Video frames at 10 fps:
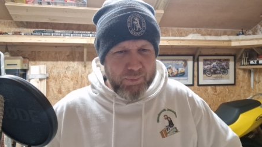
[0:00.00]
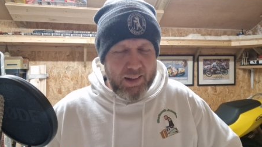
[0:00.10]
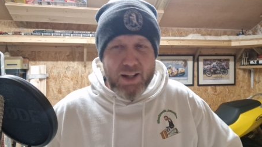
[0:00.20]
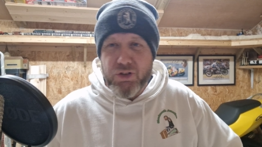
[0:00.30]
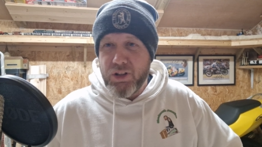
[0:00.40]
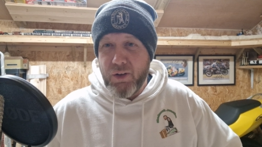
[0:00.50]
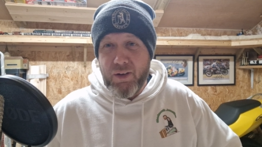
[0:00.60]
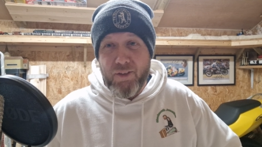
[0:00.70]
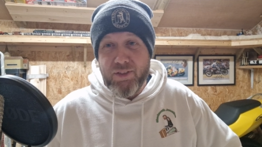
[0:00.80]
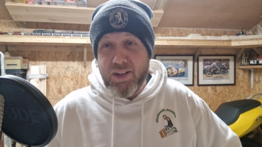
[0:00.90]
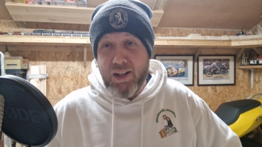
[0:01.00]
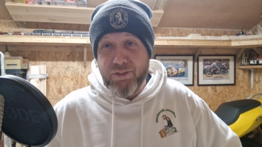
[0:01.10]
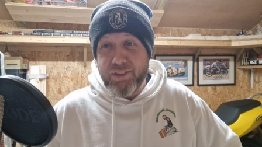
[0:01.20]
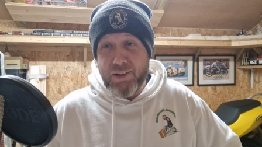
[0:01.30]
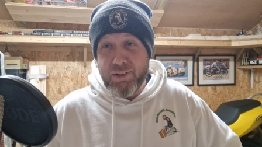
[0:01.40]
As you know, I've
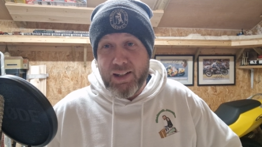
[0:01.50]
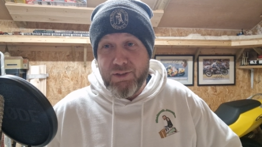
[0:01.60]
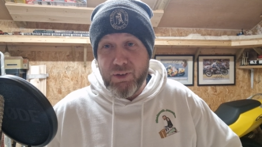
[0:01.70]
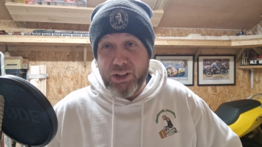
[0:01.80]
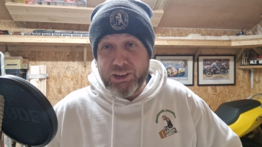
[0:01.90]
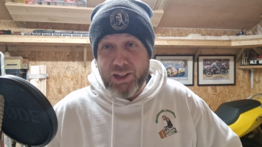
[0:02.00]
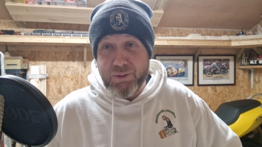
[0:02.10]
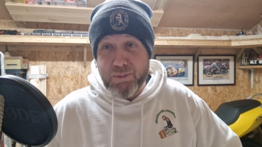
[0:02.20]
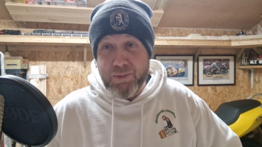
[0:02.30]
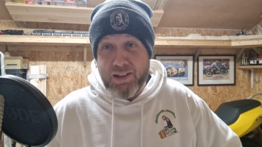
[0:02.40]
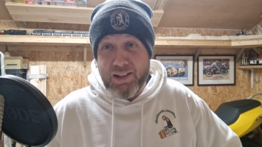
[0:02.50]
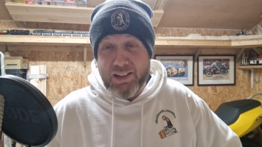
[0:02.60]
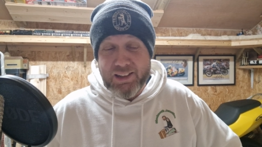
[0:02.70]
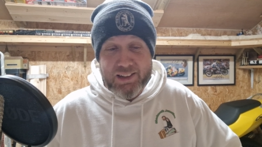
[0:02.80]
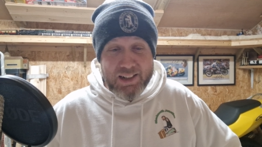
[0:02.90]
loved having Evie on the channel with me.
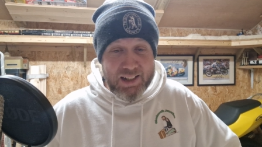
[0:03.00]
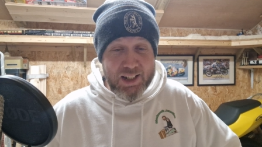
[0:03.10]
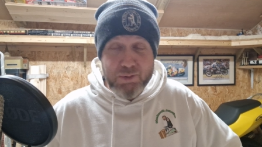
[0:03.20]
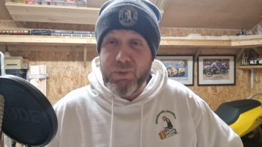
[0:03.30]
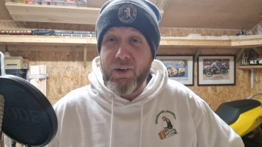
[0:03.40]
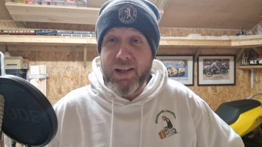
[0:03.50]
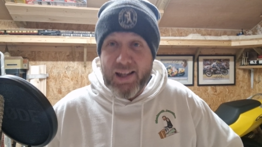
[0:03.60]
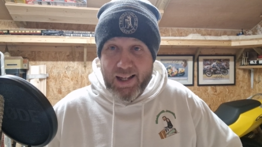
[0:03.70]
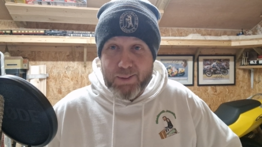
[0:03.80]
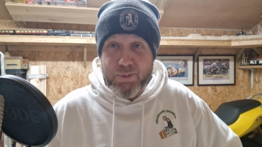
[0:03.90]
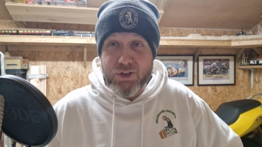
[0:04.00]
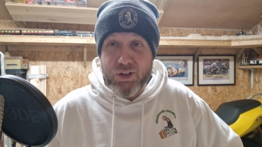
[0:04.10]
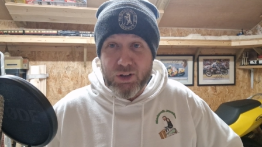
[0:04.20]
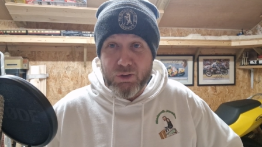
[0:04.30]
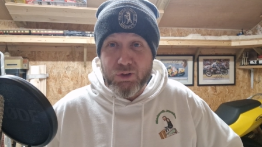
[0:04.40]
She is my
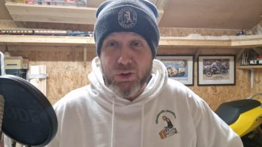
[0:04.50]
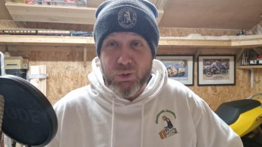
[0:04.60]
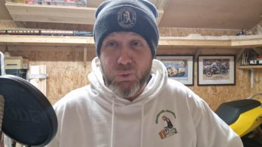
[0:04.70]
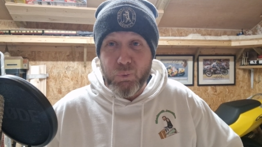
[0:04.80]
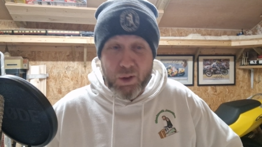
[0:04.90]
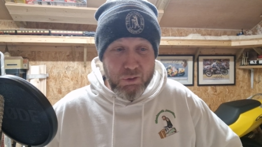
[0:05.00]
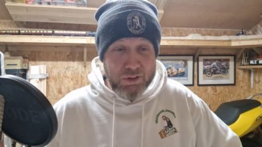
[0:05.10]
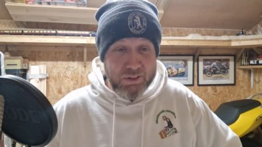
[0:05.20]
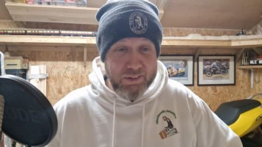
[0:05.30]
absolute world.